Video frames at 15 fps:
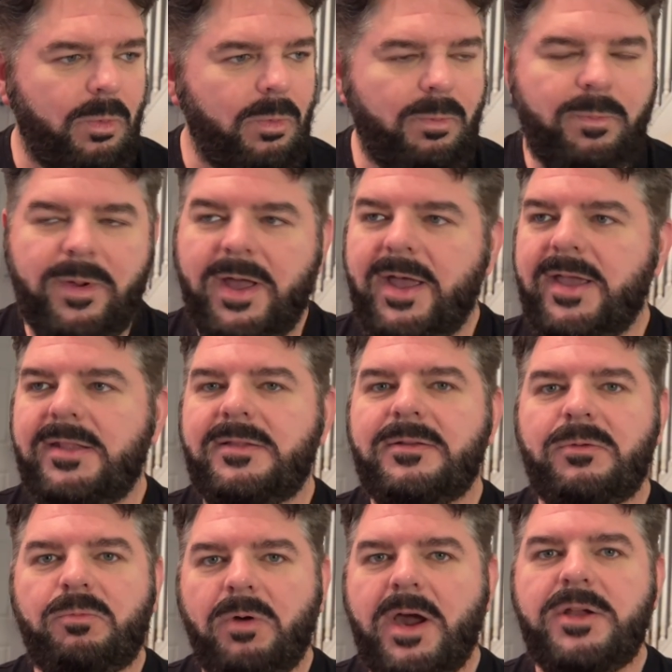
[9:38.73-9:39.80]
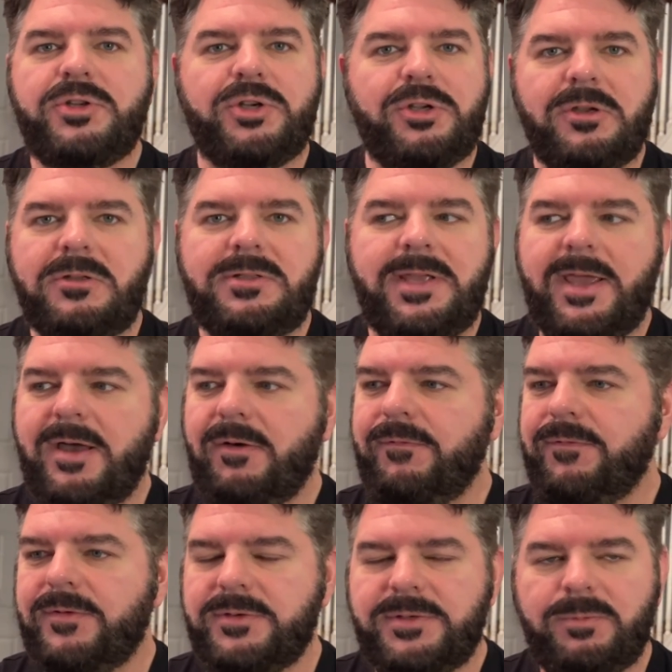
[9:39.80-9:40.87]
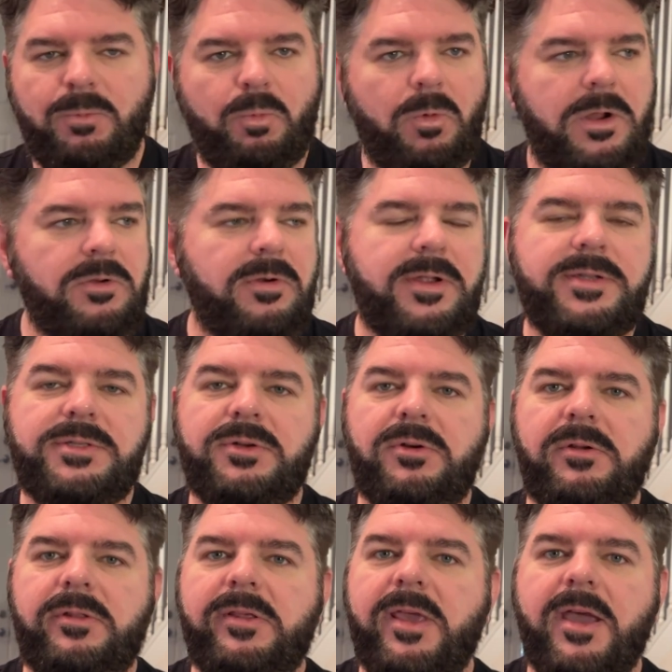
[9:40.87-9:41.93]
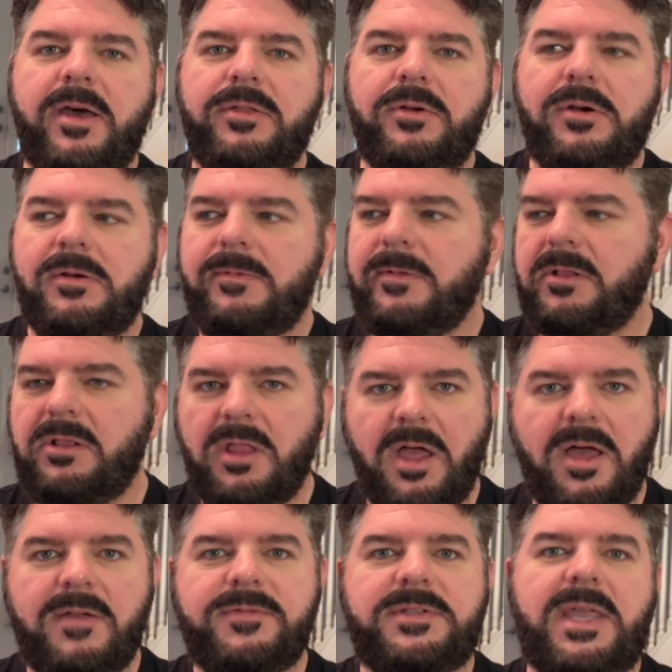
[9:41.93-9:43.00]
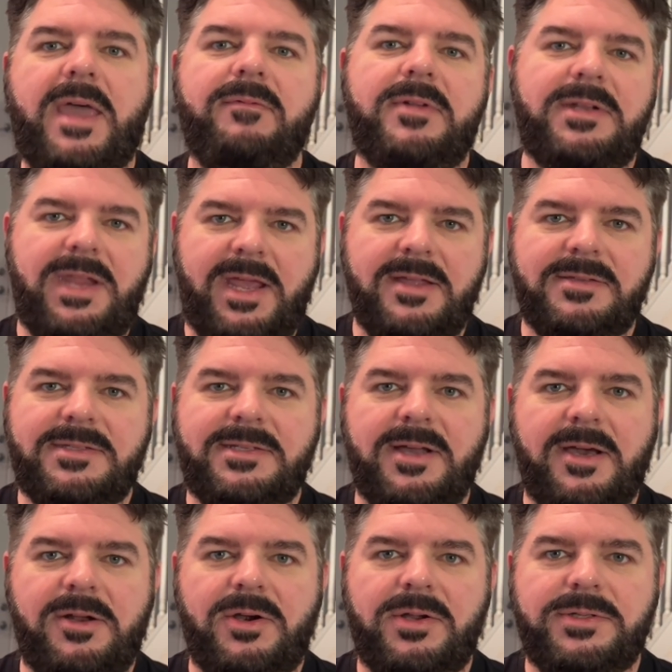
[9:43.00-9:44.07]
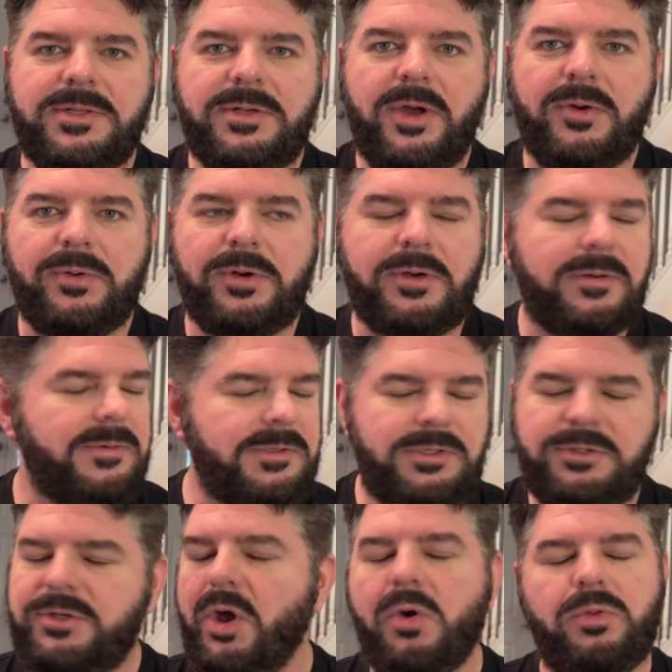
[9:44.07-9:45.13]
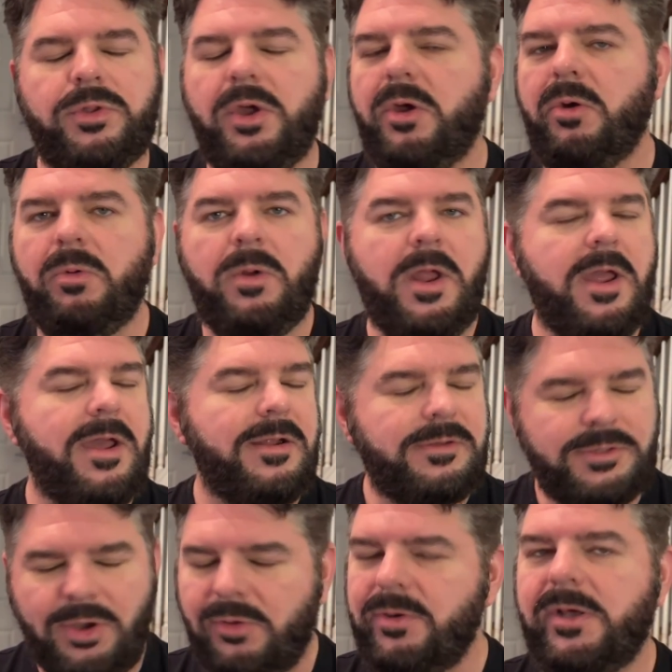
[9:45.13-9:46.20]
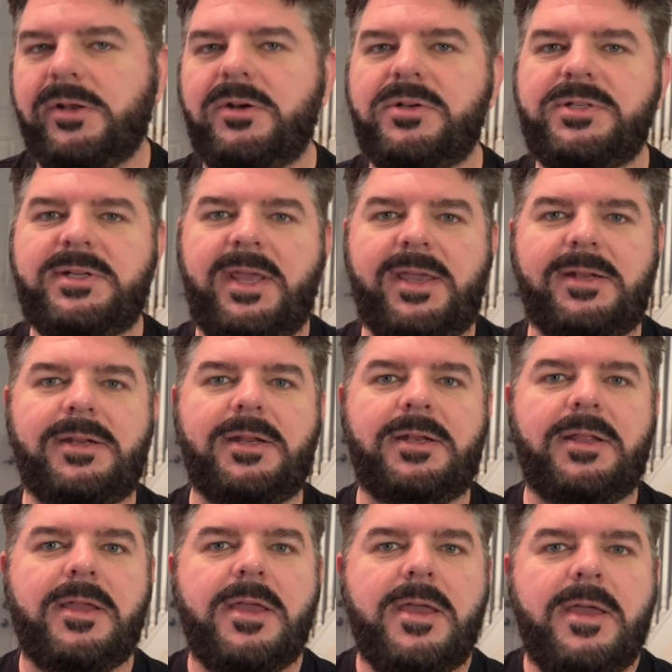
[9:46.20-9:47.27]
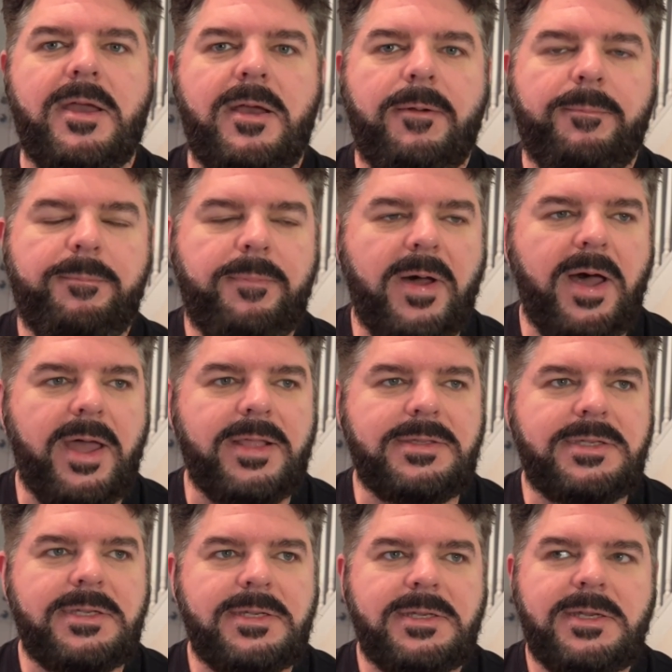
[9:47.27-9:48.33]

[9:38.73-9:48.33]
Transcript: but Roger Goodell, for one reason or the other, loves having Dan Snyder as an owner. Don't know. Don't understand it. But,